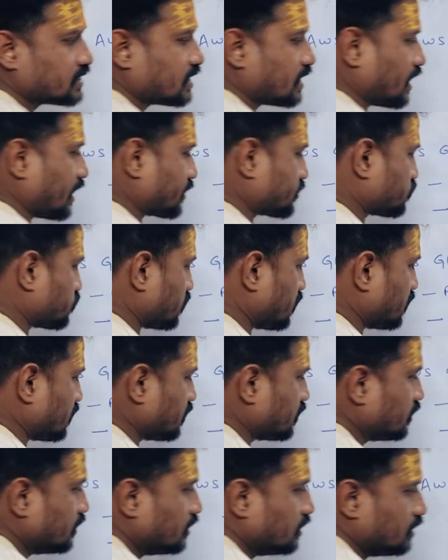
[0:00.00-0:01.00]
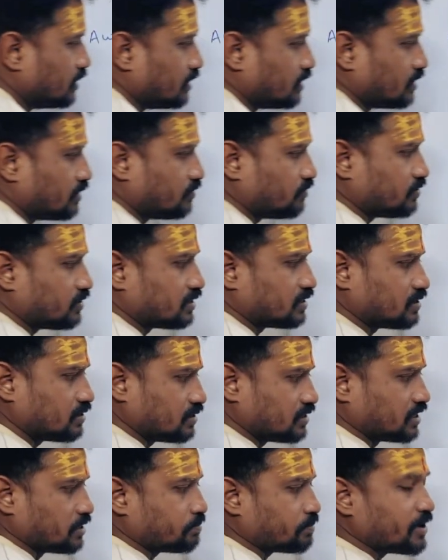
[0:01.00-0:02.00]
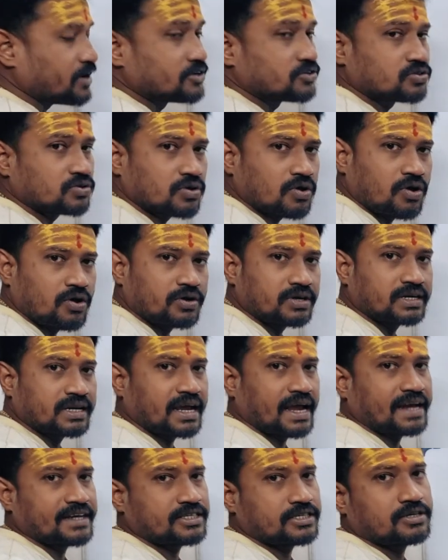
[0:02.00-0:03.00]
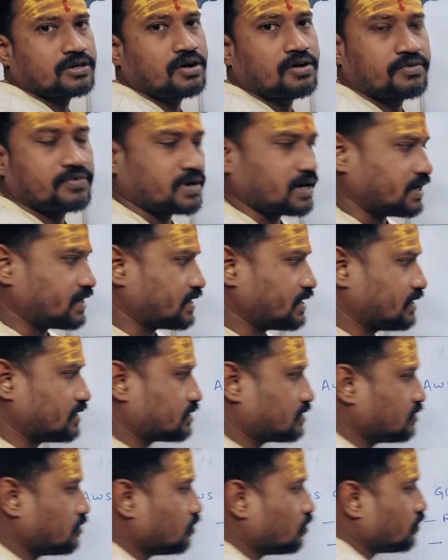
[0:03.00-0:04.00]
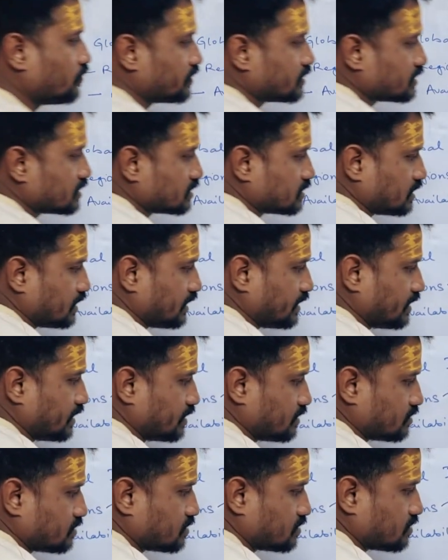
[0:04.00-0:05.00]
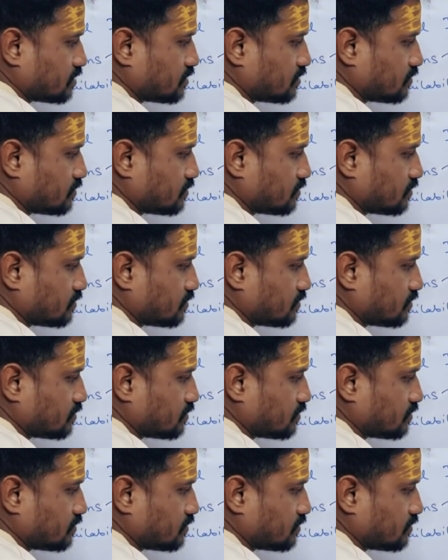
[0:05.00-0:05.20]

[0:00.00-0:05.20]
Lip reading: actually depends on caching of content over the CDNs.